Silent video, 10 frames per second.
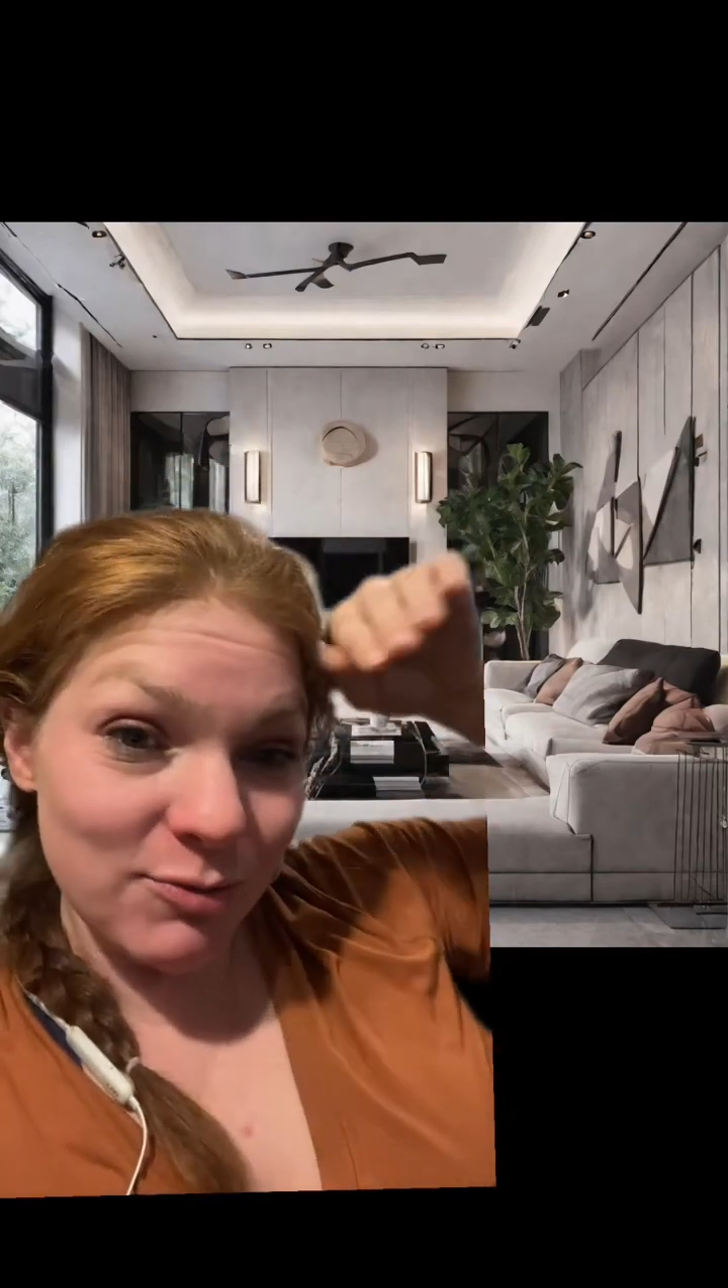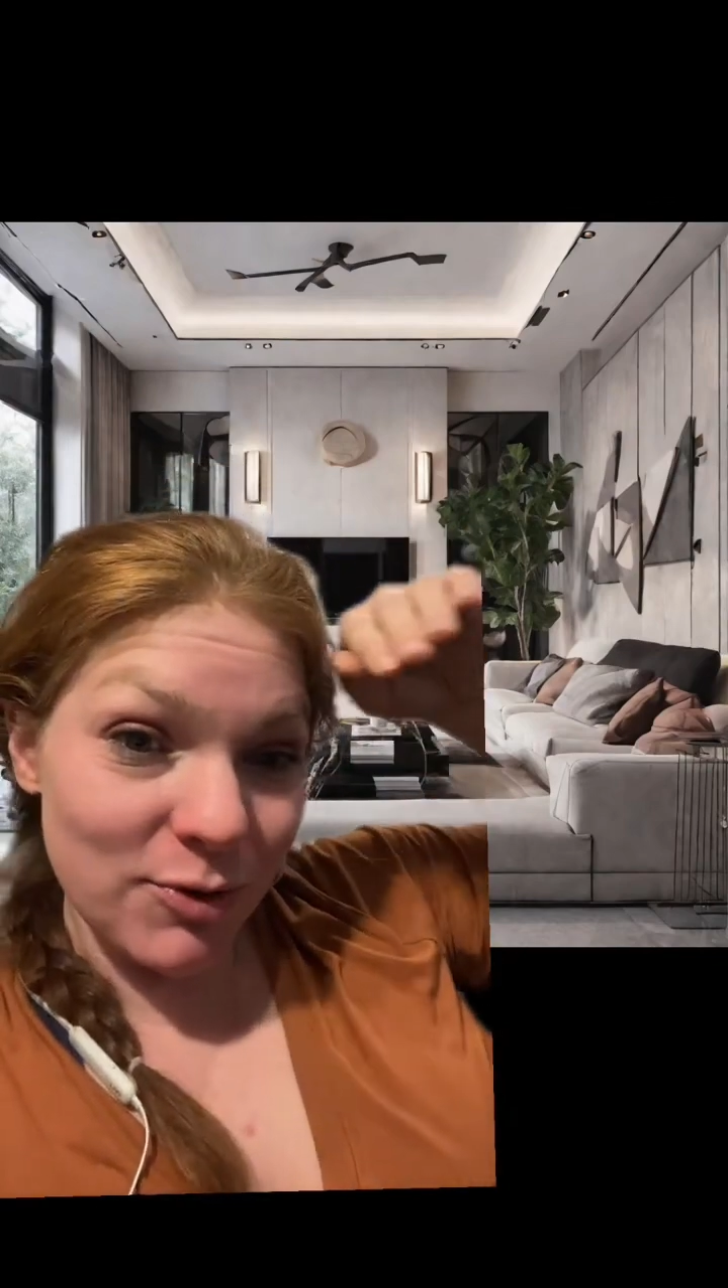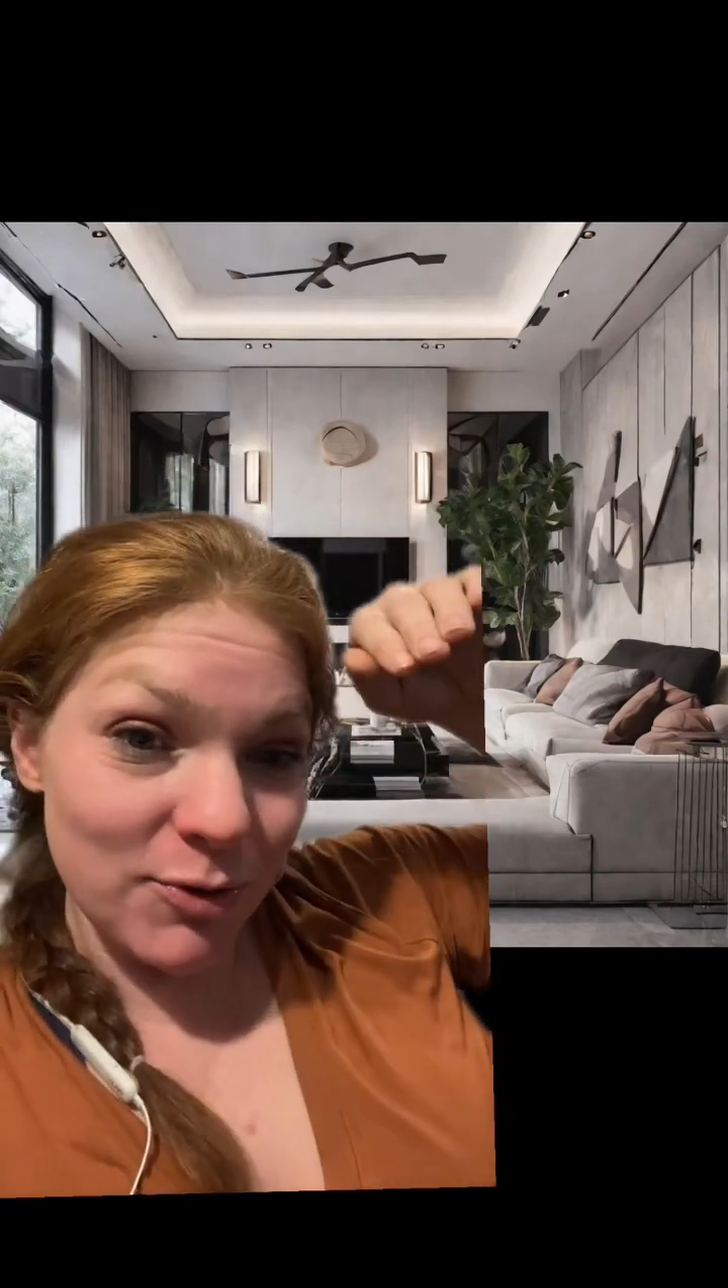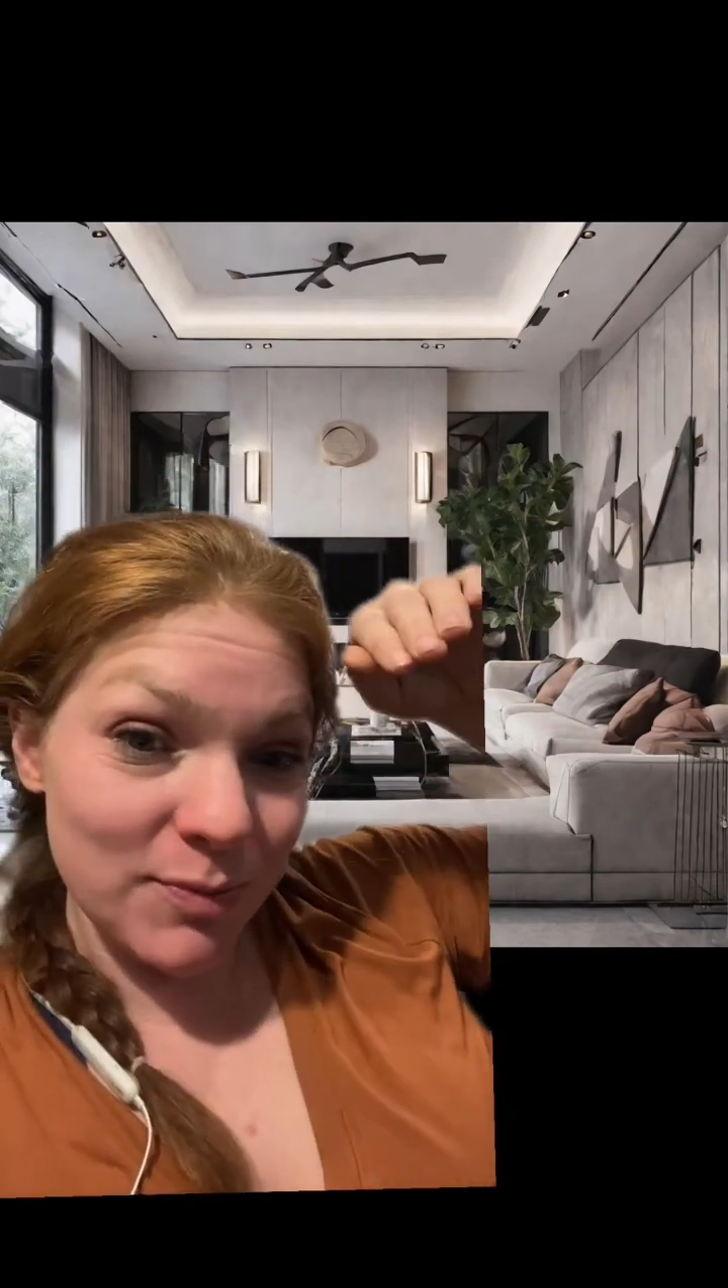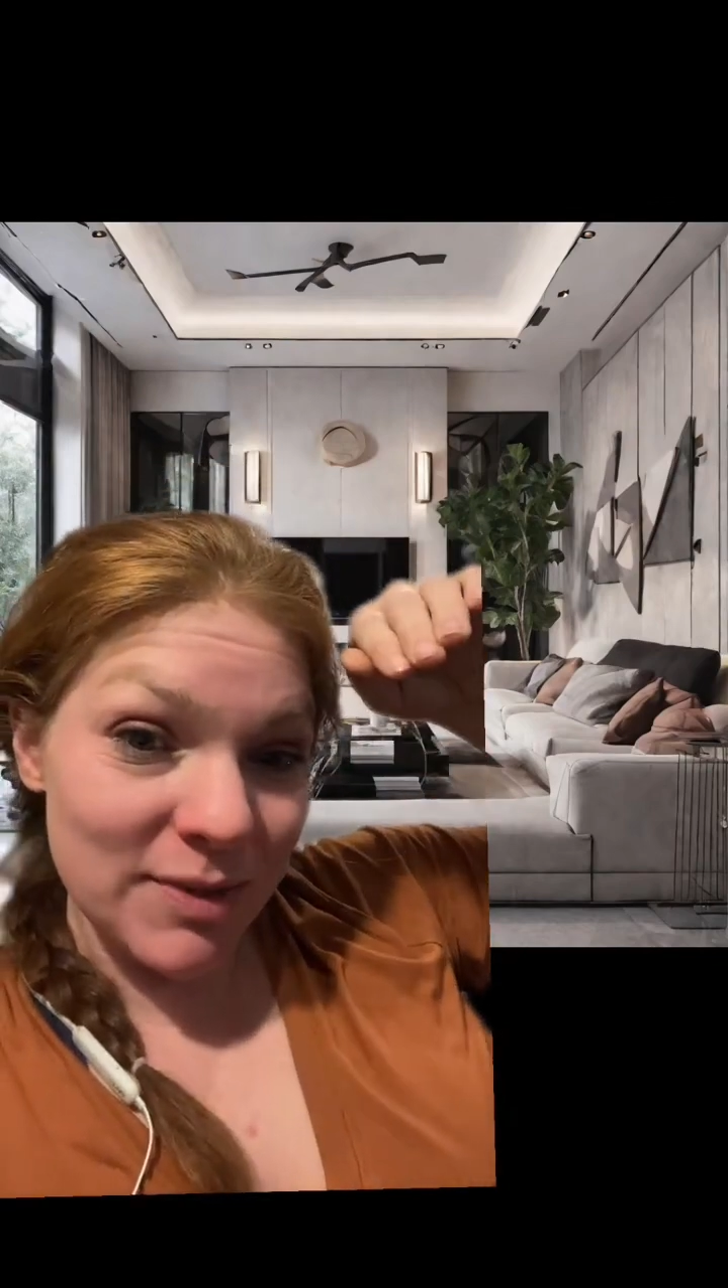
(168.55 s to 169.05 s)

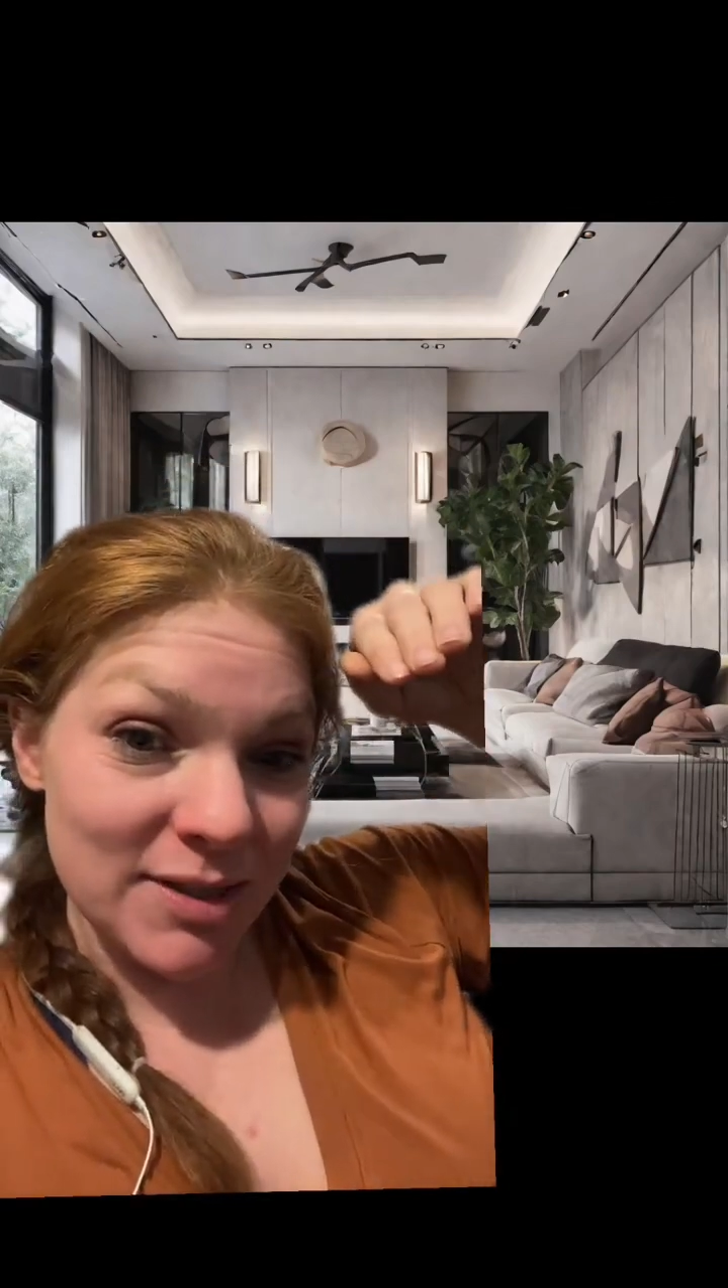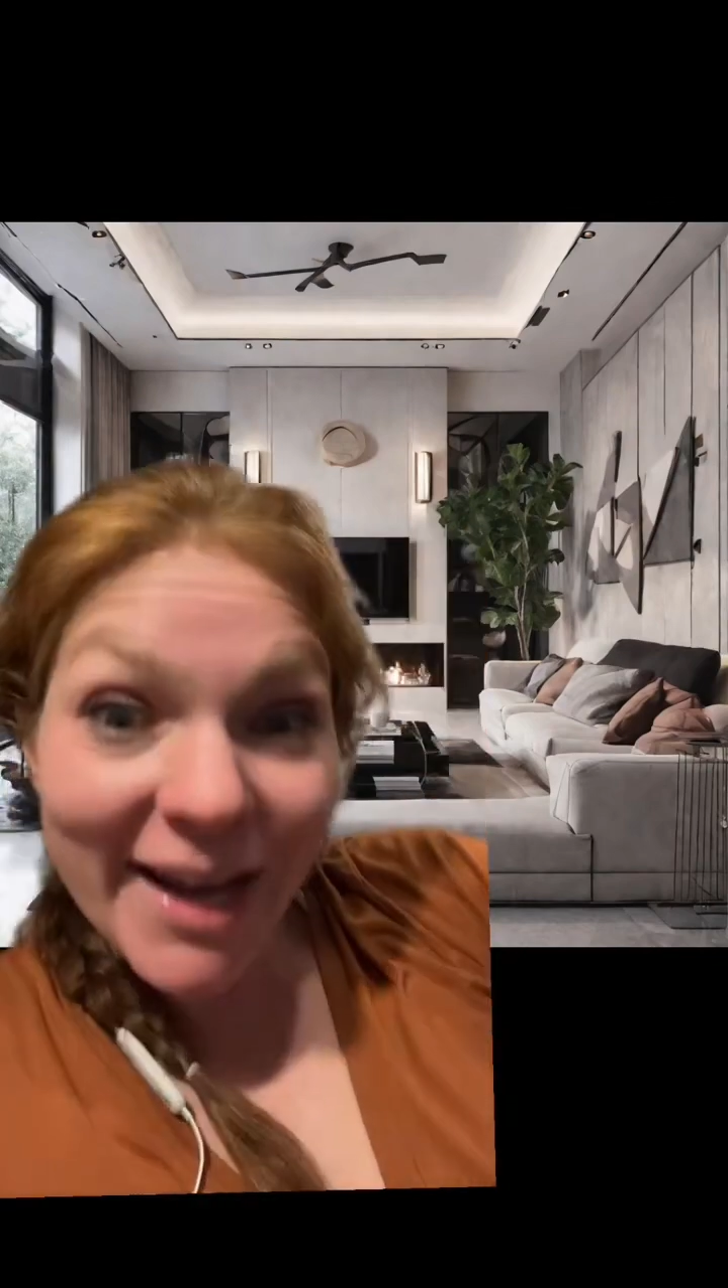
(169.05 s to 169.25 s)
rooms.